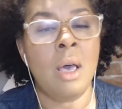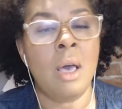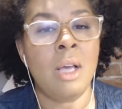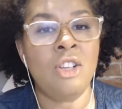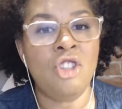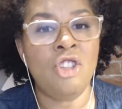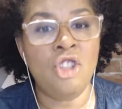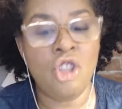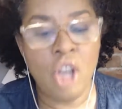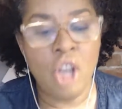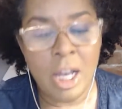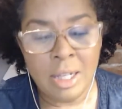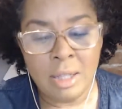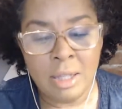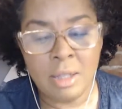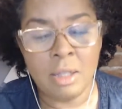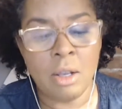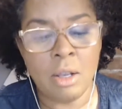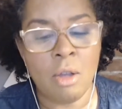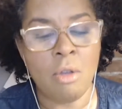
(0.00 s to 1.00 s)

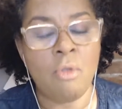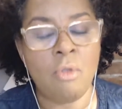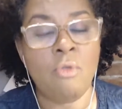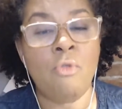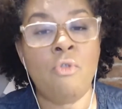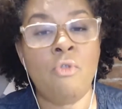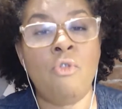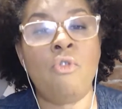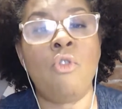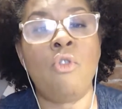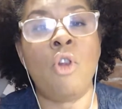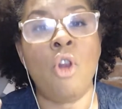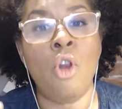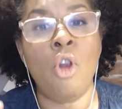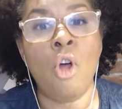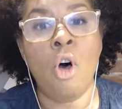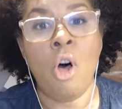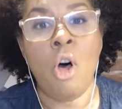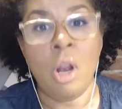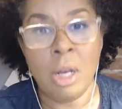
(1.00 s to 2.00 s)
Just
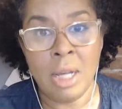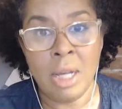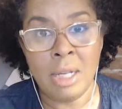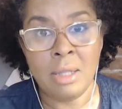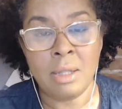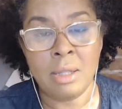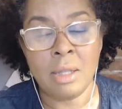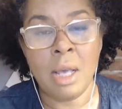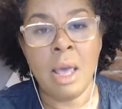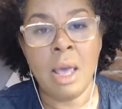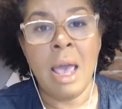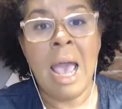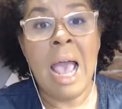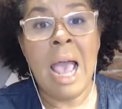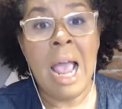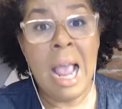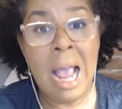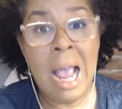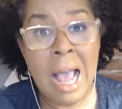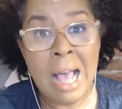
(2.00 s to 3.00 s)
flawless.
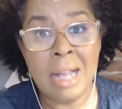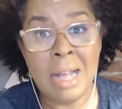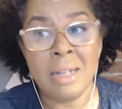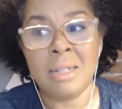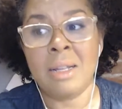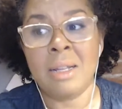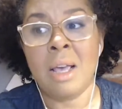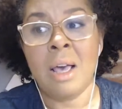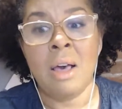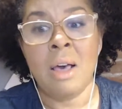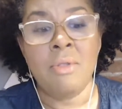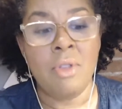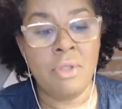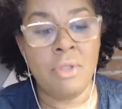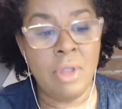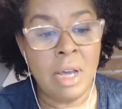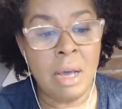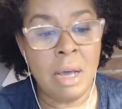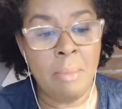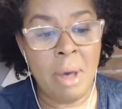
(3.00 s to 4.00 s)
And the
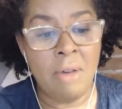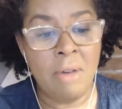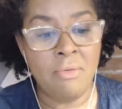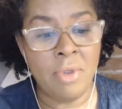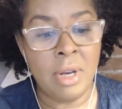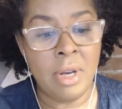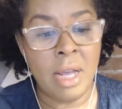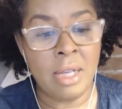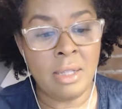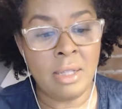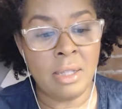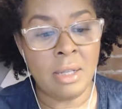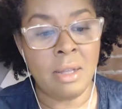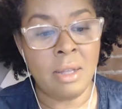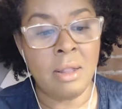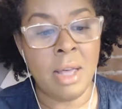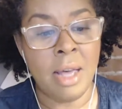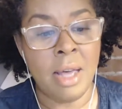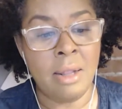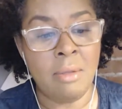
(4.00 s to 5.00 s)
thing about Vanessa
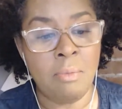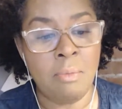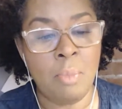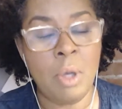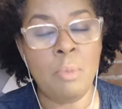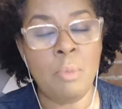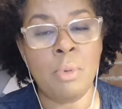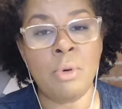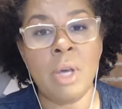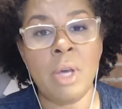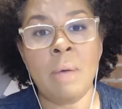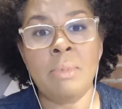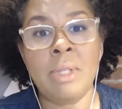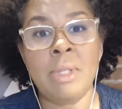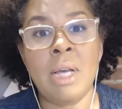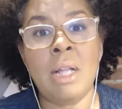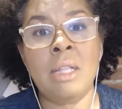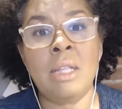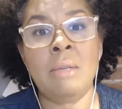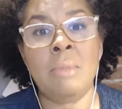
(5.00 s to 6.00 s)
that people kept
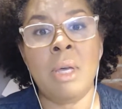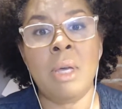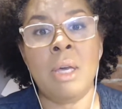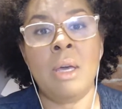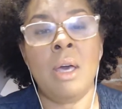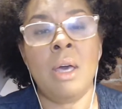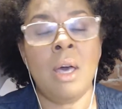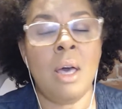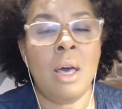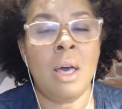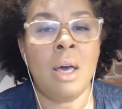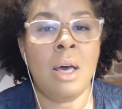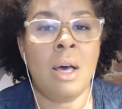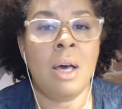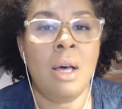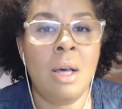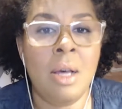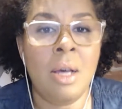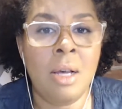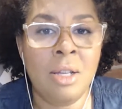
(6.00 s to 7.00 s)
telling me,
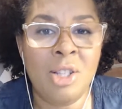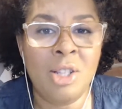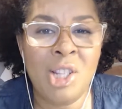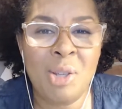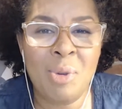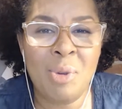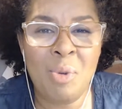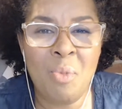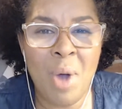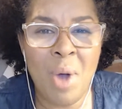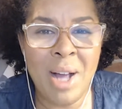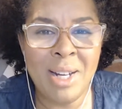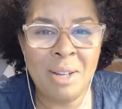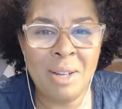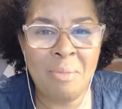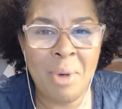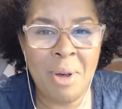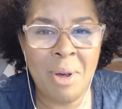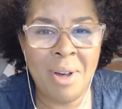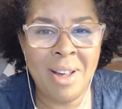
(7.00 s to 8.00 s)
she would wind
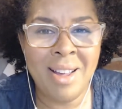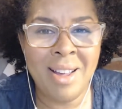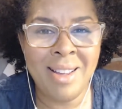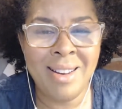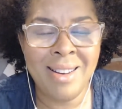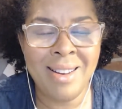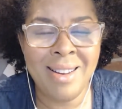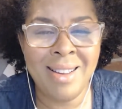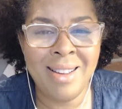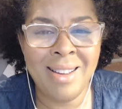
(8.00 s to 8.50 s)
up on,